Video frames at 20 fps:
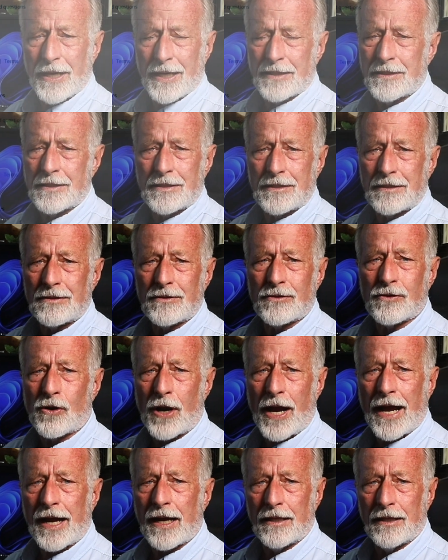that's
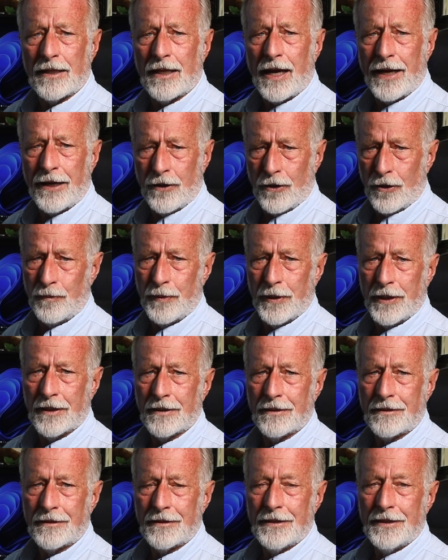crack a line open.
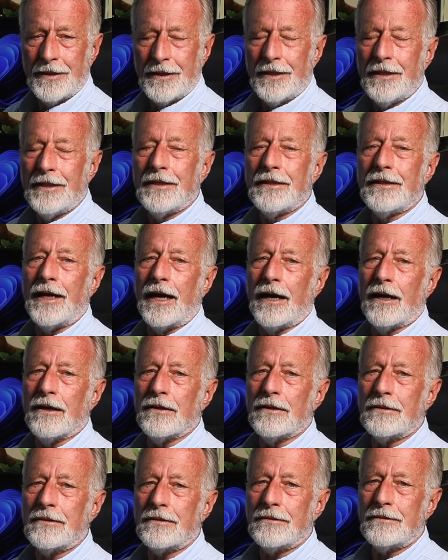Now,
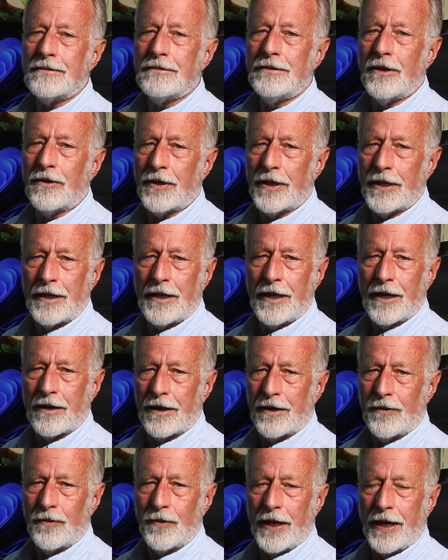don't get
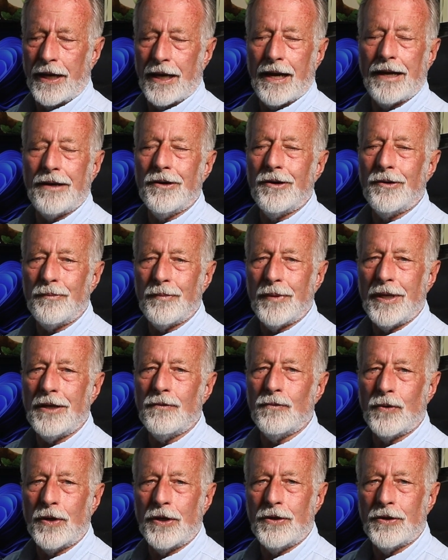carried away. I don't
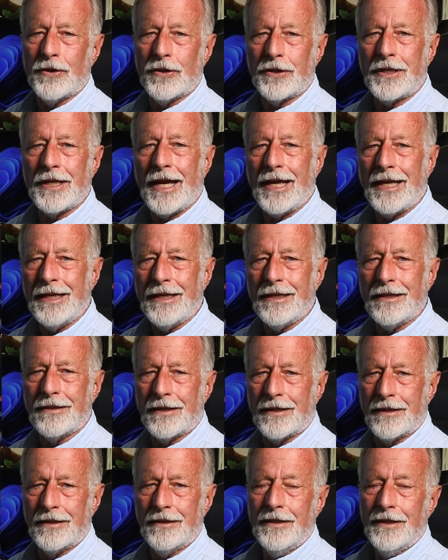mean when you're taking
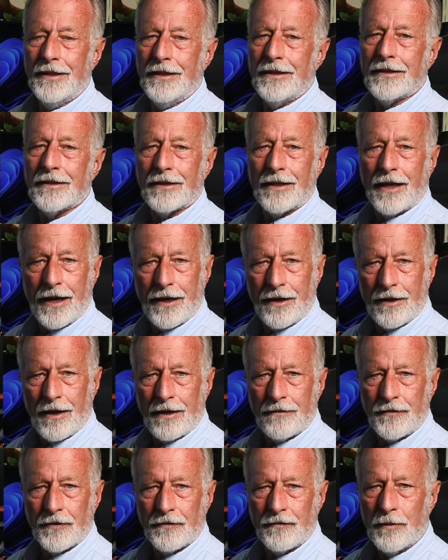the line
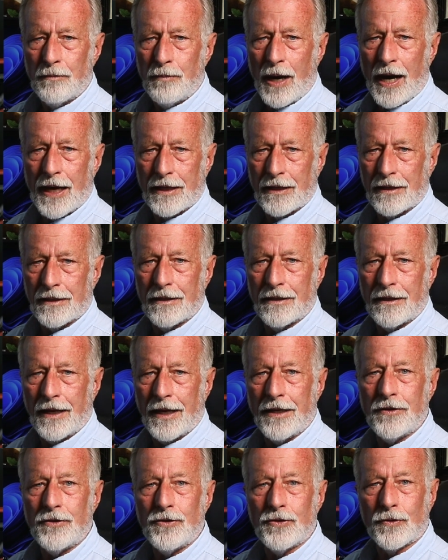off of the bottle
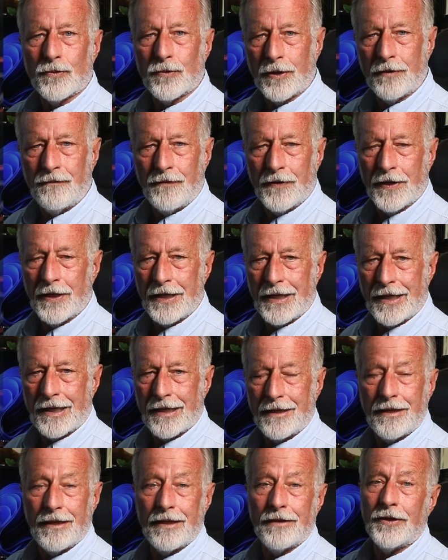and you're refilling
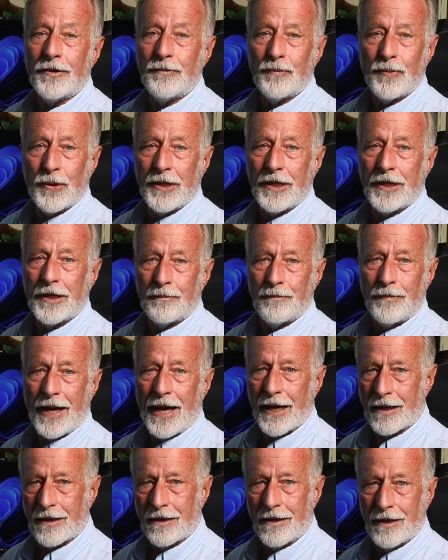it and then putting it
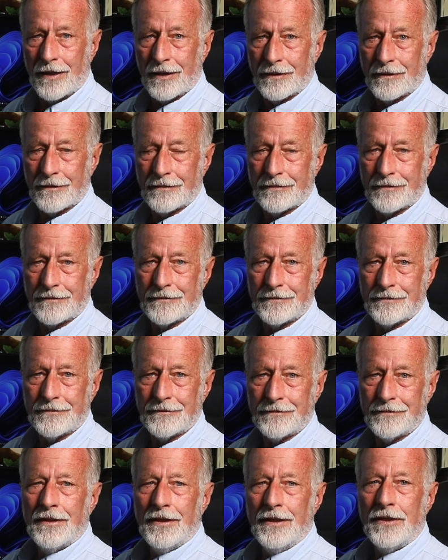back on.
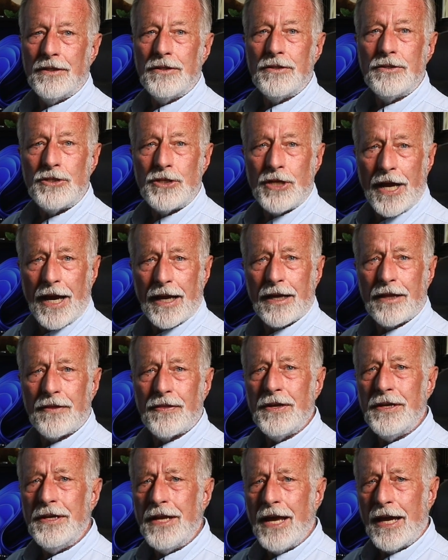Check
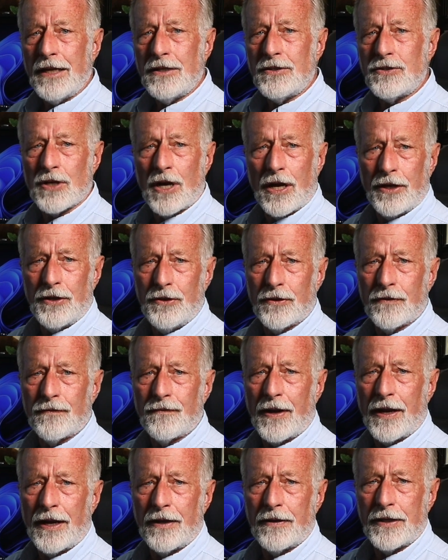the dates on your
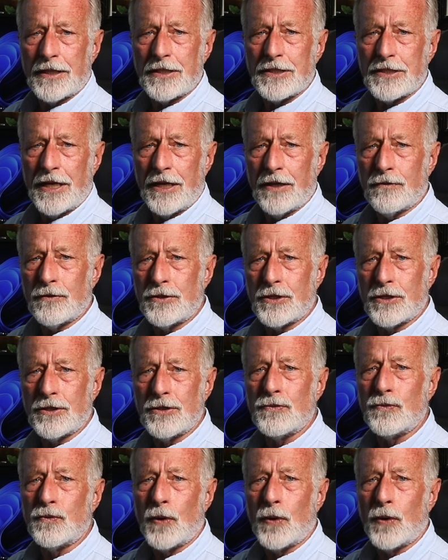fire extinguishers